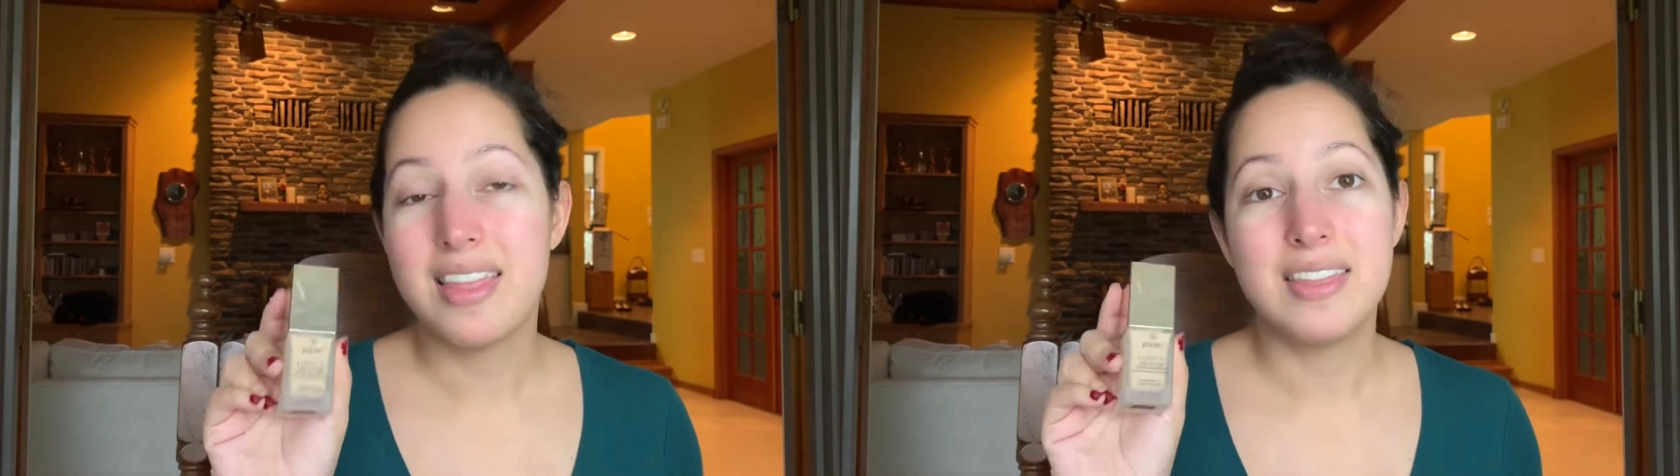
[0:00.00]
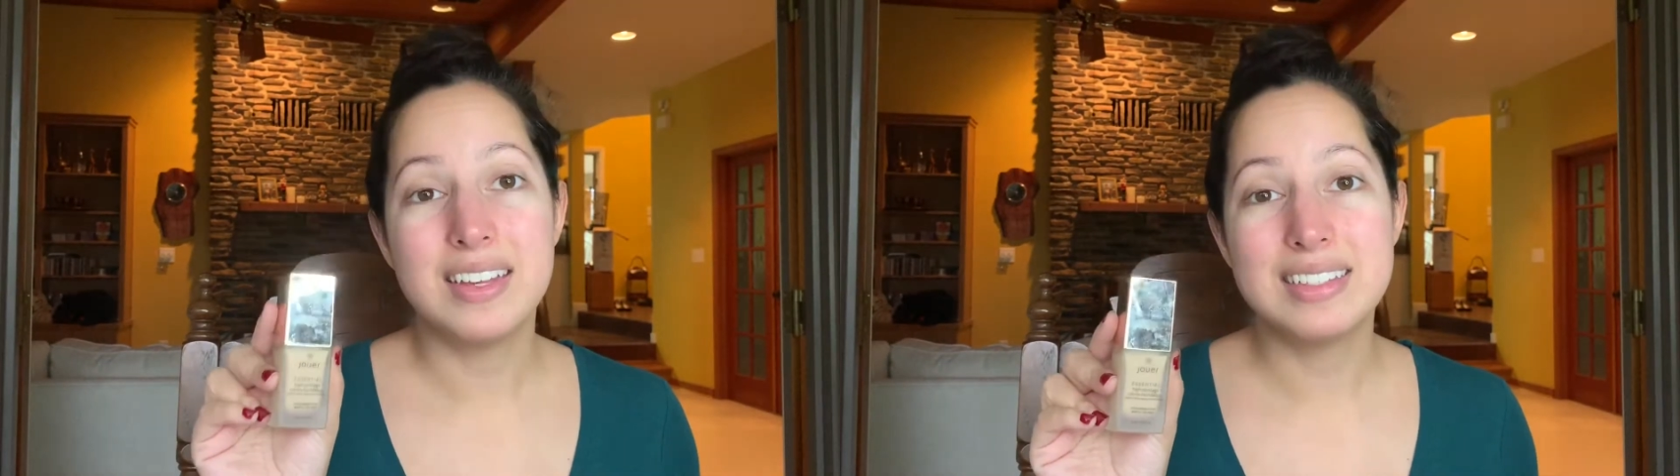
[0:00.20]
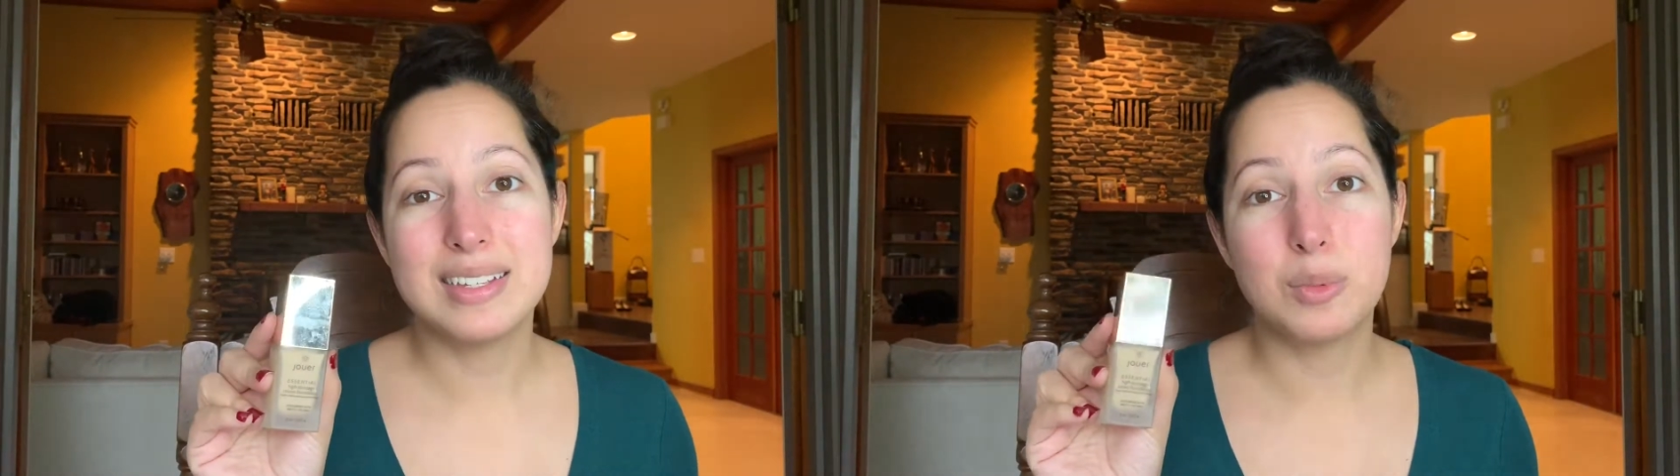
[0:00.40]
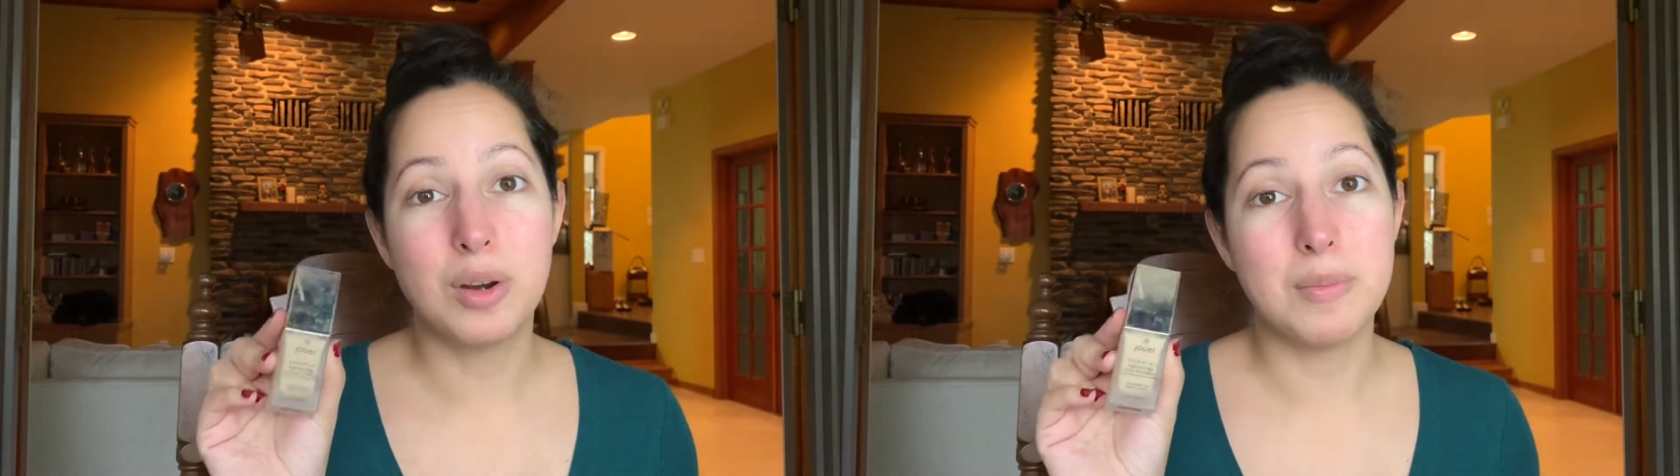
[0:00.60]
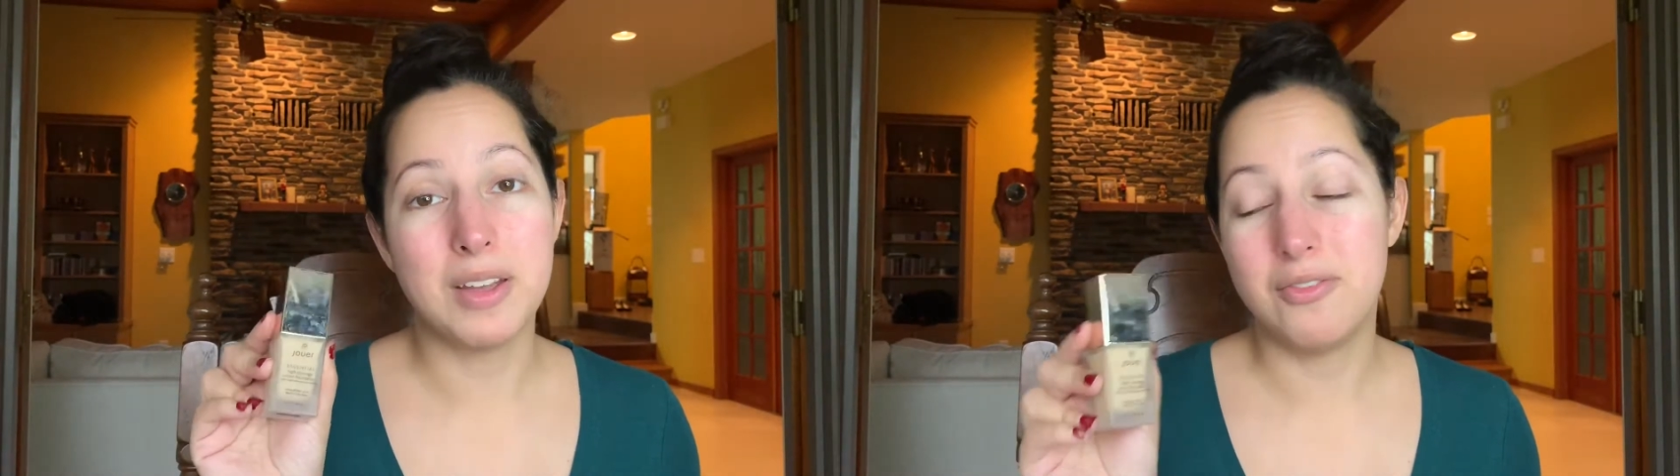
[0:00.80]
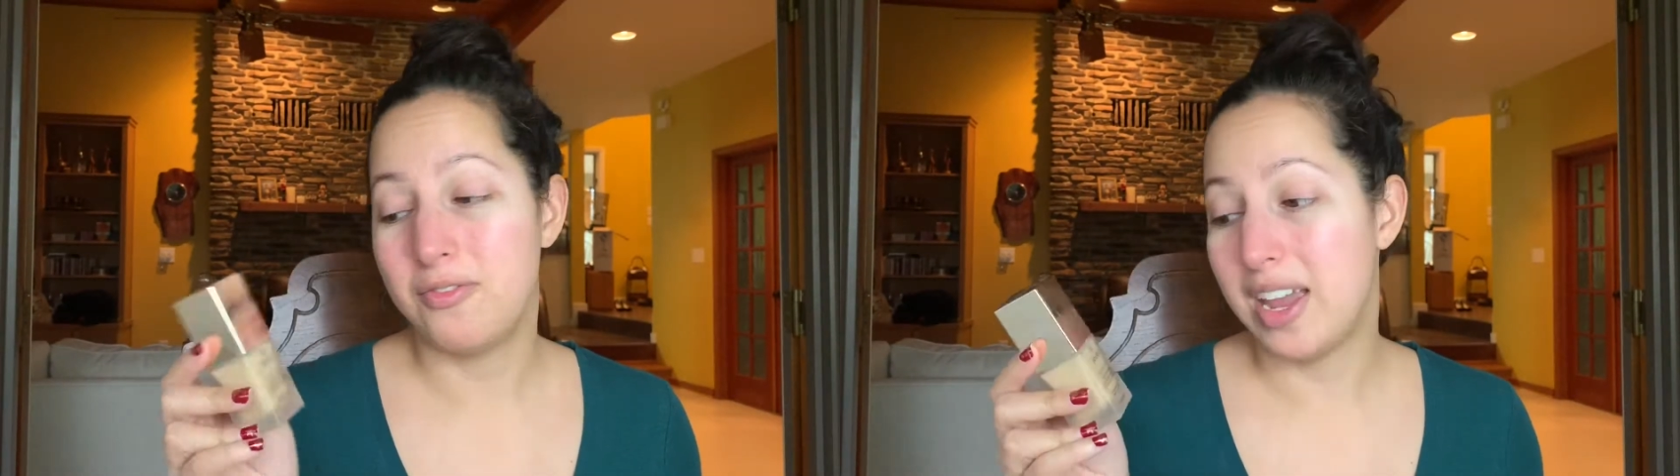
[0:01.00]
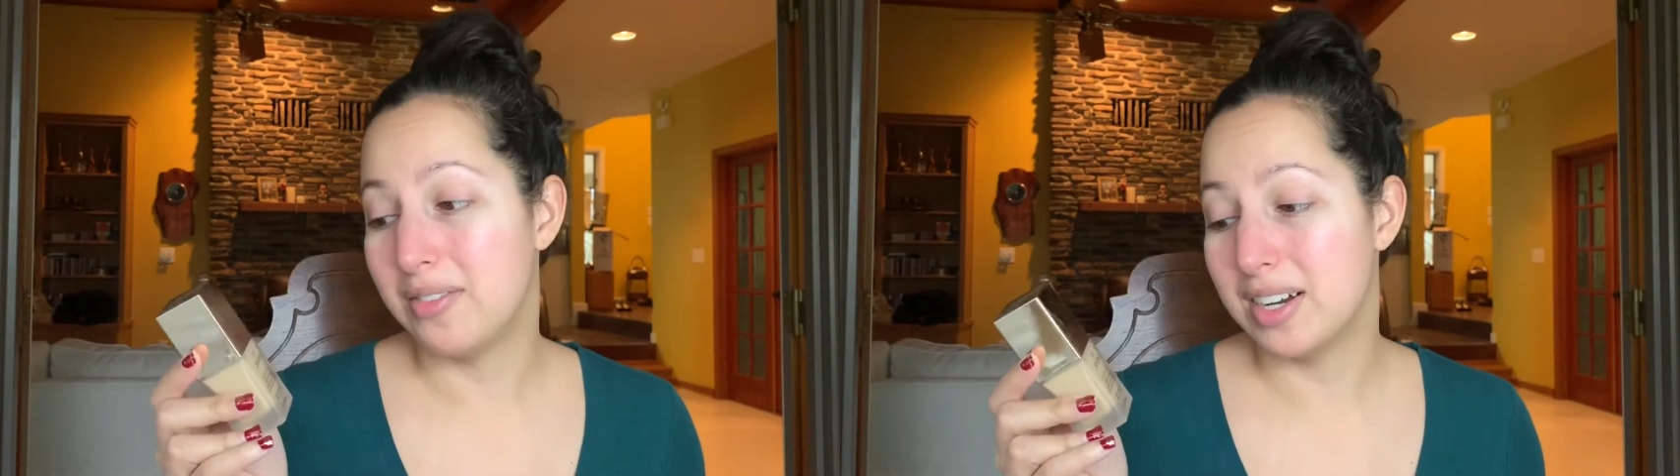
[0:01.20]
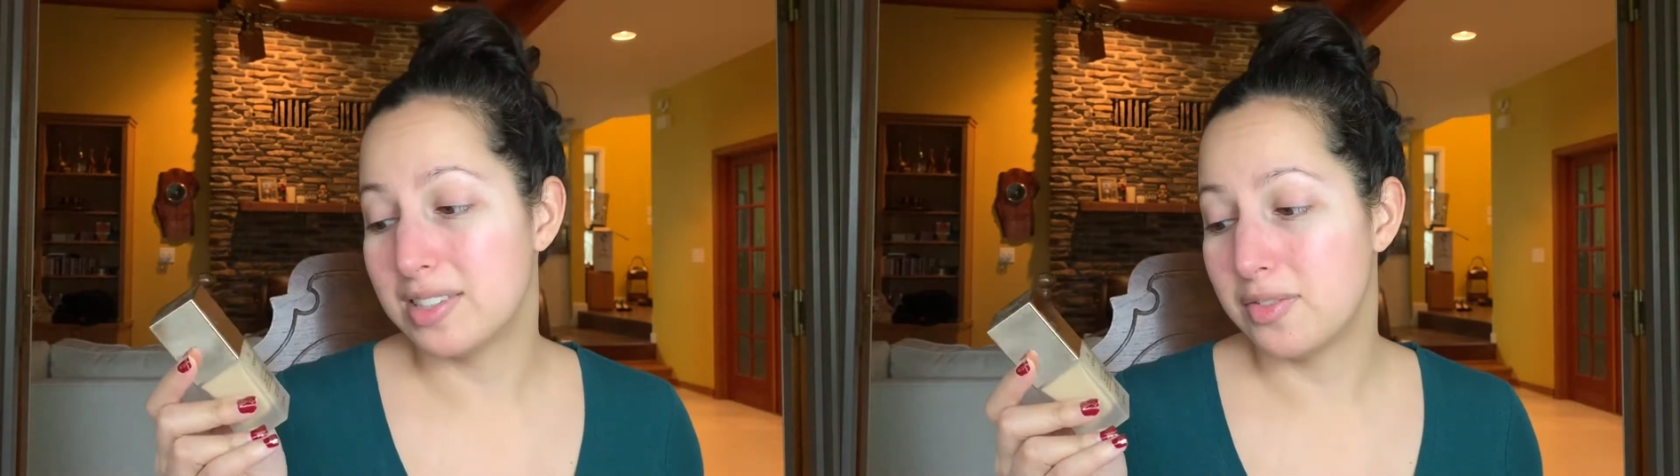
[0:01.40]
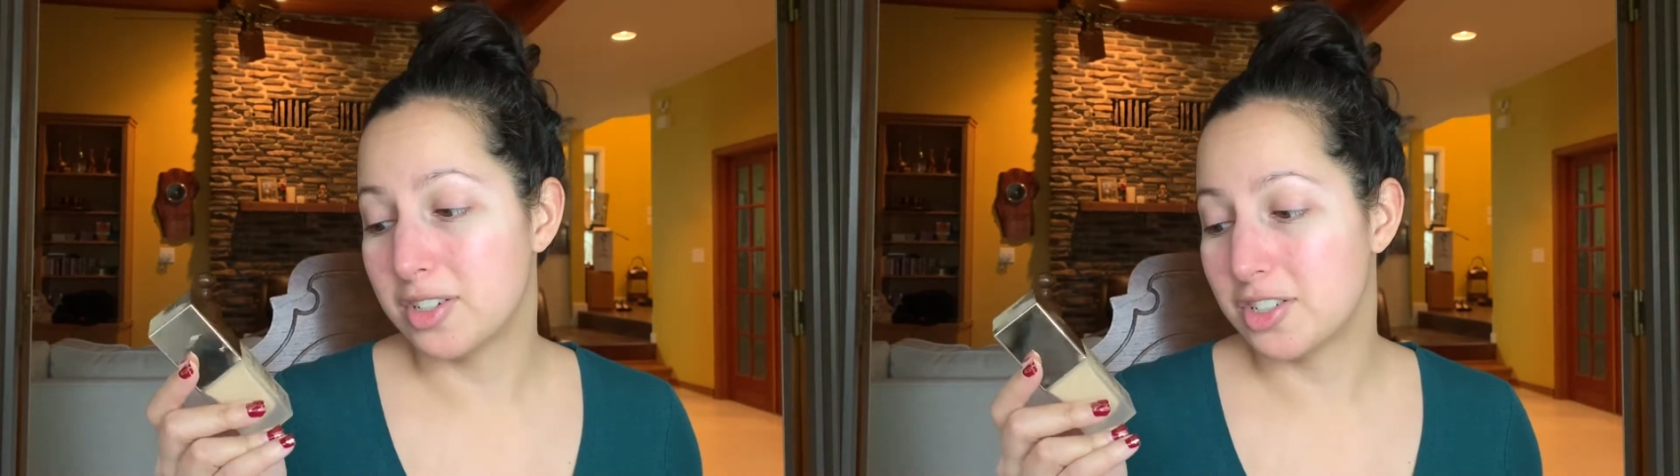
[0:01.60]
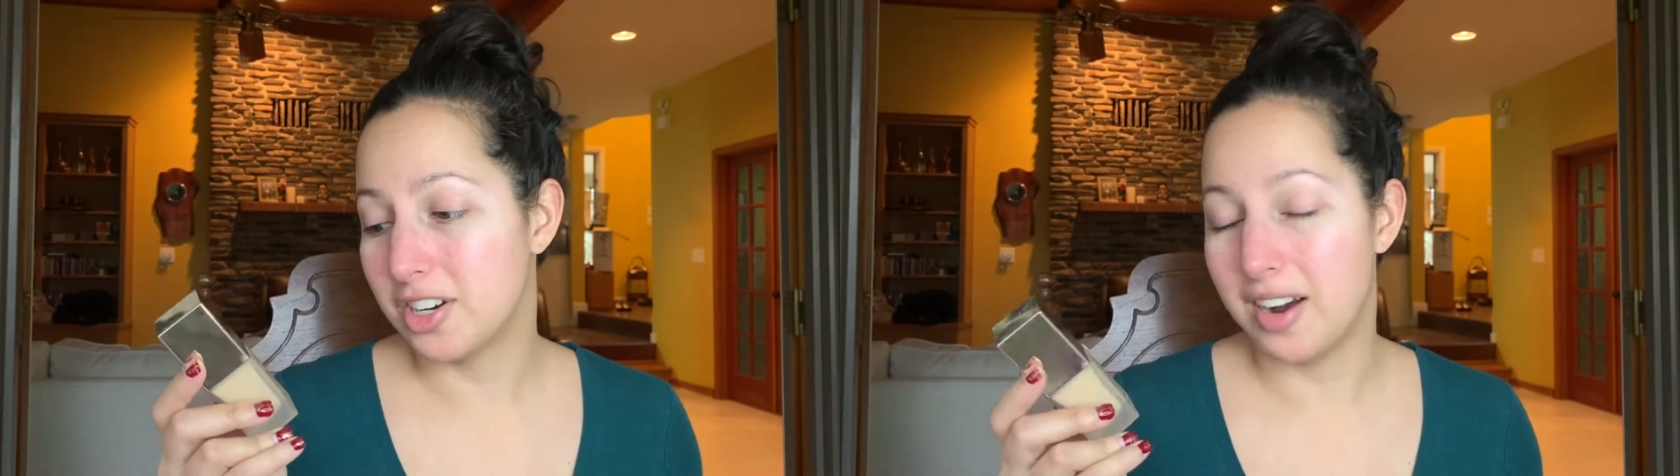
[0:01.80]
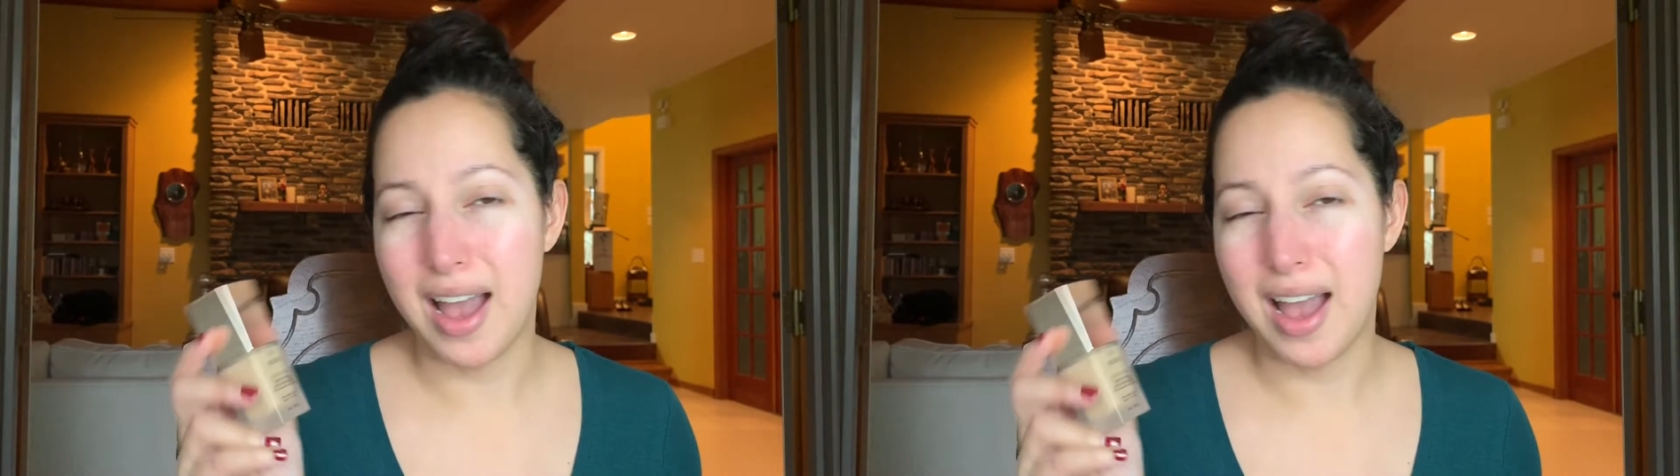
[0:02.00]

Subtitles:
This is one of my favorites for sure.